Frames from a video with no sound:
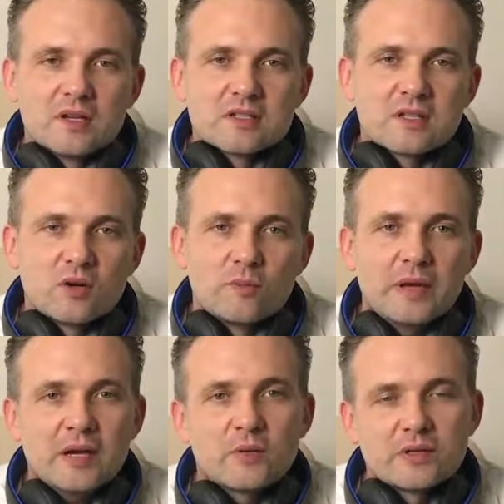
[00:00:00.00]
So
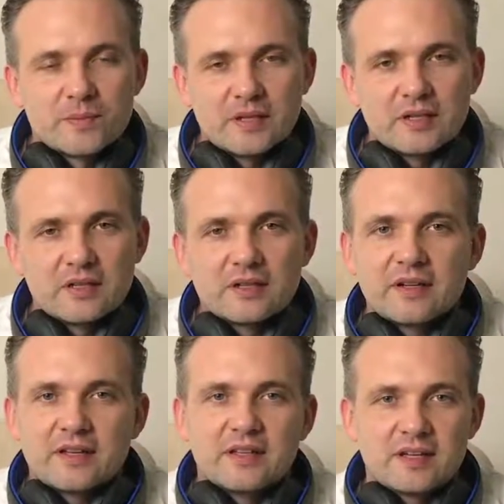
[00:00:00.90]
bear with me.
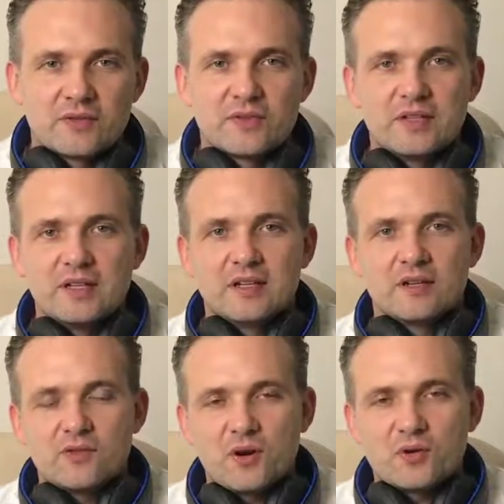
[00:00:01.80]
At the end of the year,
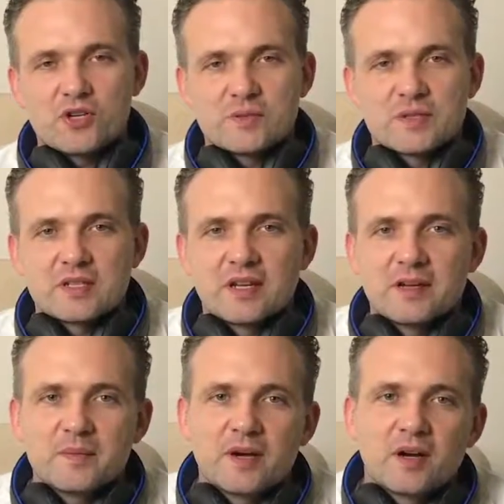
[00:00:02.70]
around Christmas
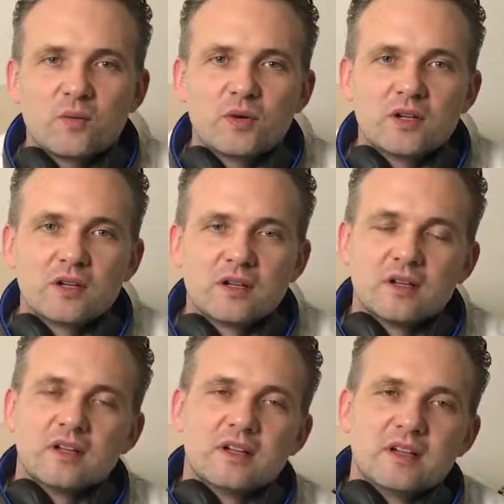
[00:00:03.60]
time, I will
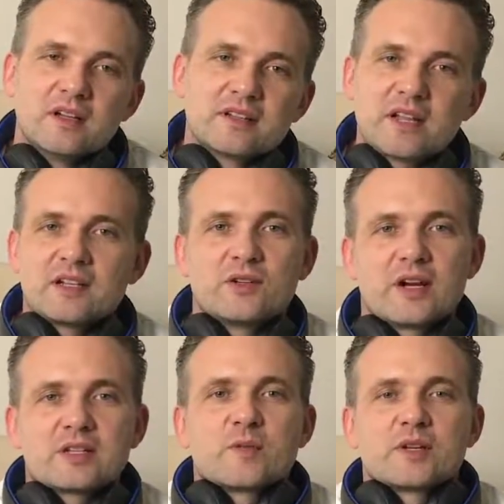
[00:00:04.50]
tell you
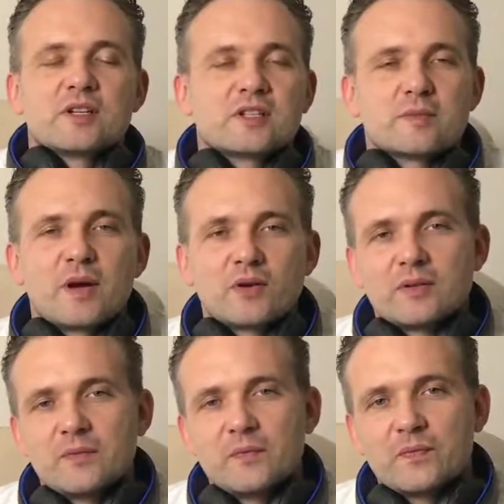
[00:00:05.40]
guys what it is about.
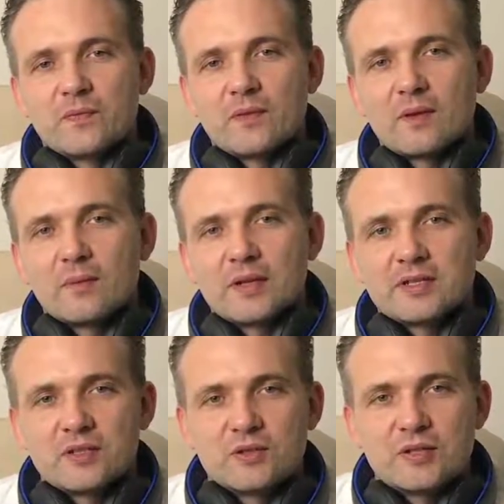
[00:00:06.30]

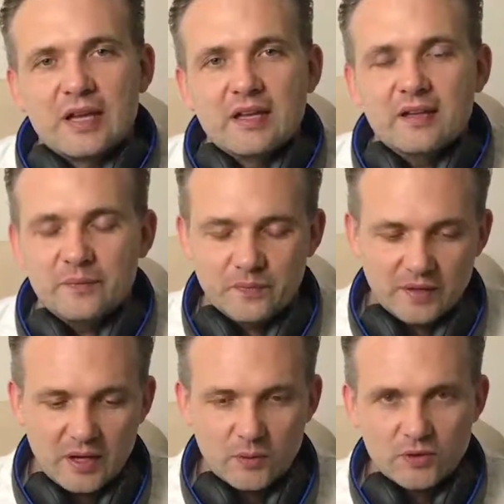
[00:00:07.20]
But today
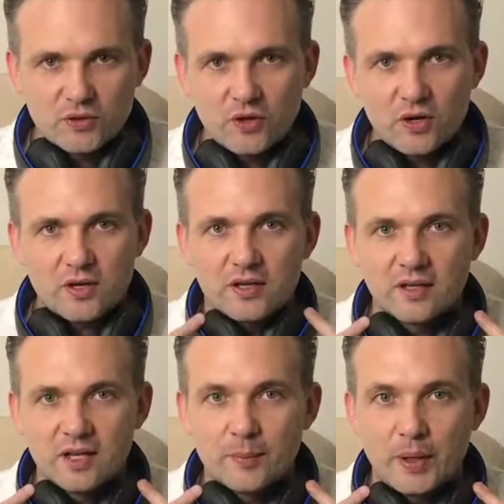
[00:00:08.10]
I want to talk
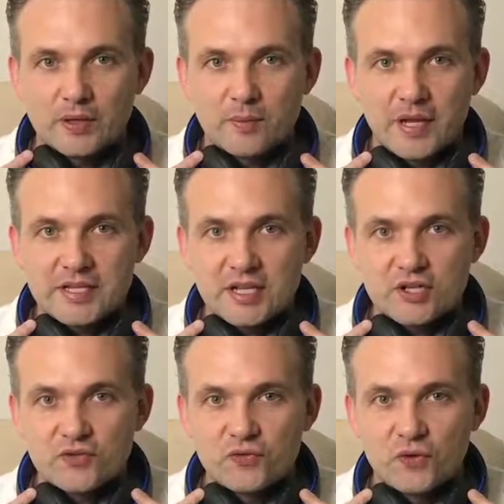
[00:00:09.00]
about the
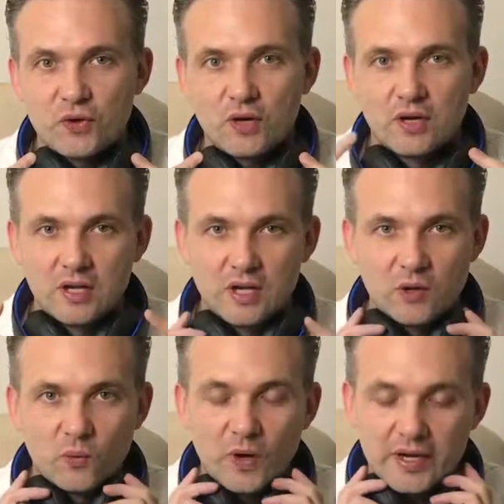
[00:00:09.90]
PlayStation 4
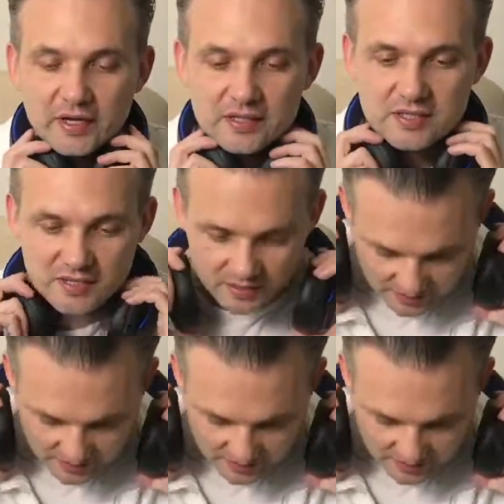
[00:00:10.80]
wireless